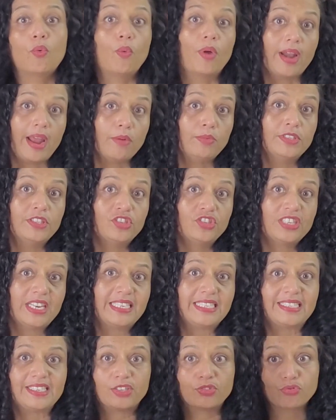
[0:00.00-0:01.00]
what I would
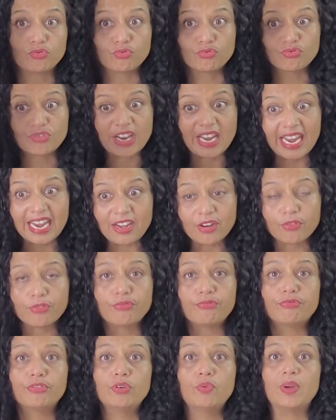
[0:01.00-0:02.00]
suggest is read
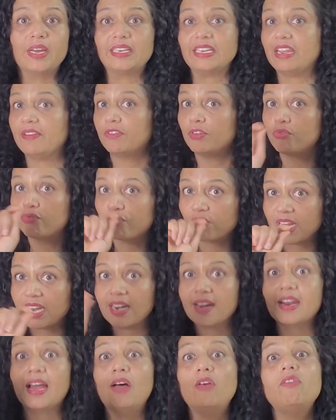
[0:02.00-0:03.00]
through it, even read
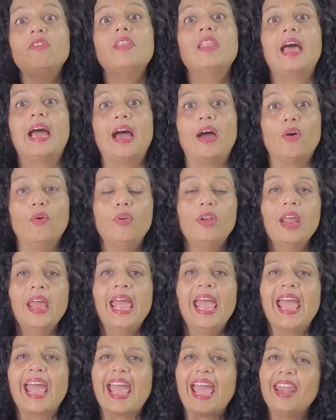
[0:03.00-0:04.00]
it out loud.
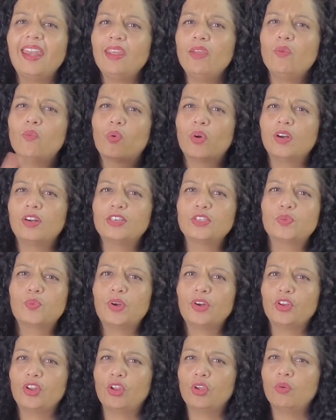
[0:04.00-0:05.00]
Any words
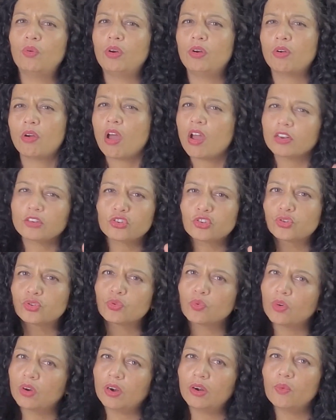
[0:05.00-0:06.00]
where you are not
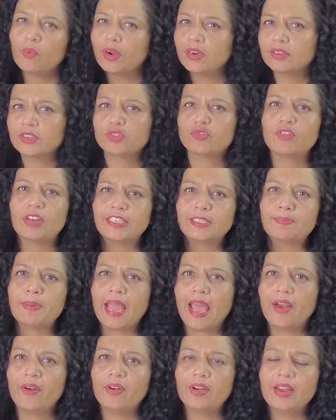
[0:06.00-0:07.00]
sure where the stress
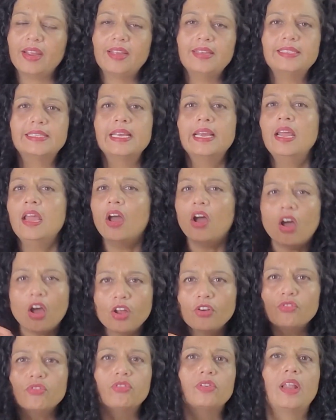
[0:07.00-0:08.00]
pattern is,
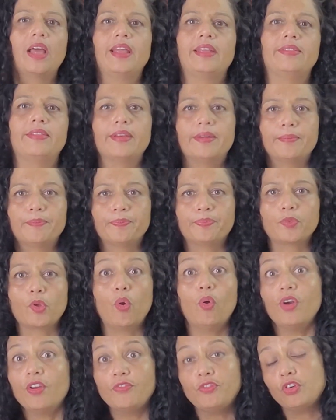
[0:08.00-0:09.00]
underline them.
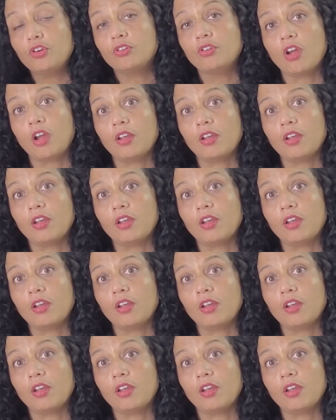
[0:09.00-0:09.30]
Or if you